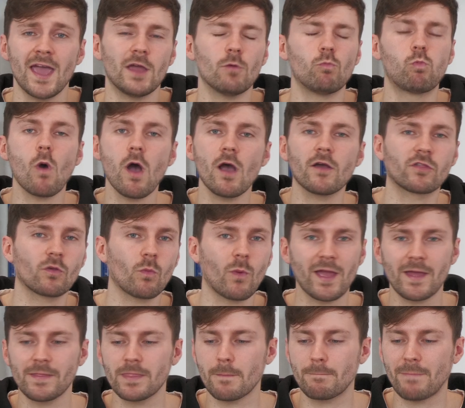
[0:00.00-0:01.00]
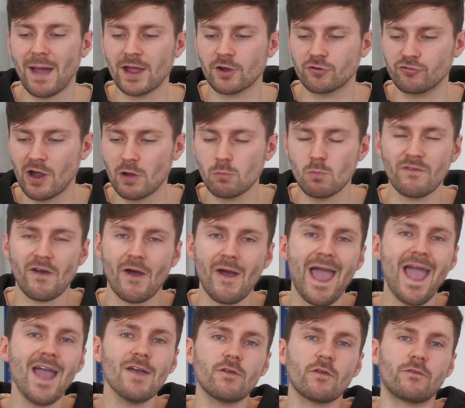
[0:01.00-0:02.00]
it works away in the background
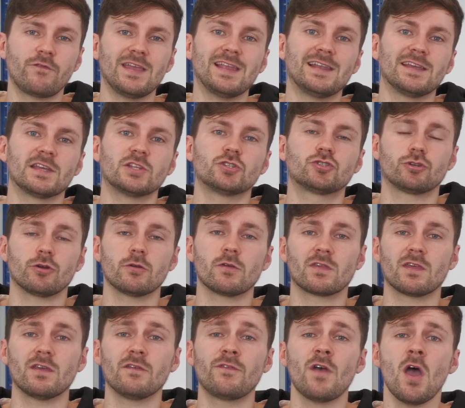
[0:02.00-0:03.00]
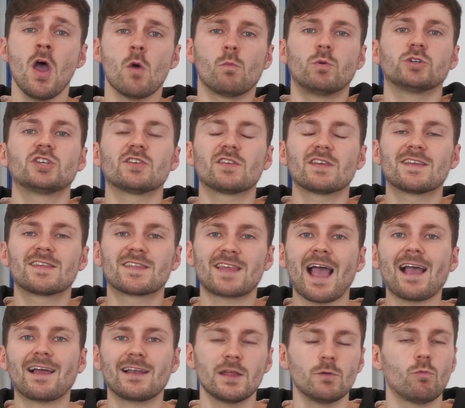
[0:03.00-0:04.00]
without ever feeling intrusive, which is
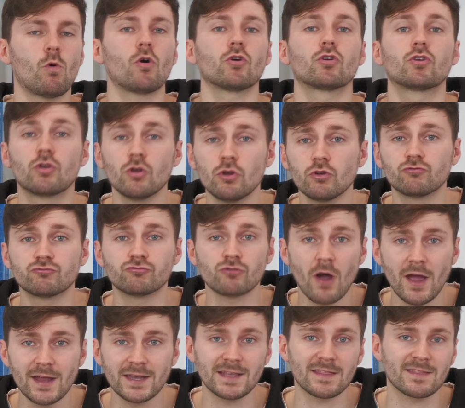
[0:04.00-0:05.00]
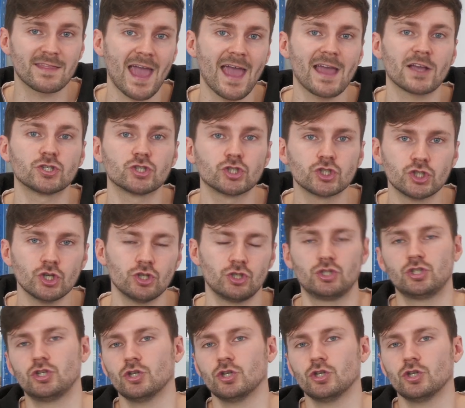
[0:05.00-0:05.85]
exactly what good riding tech should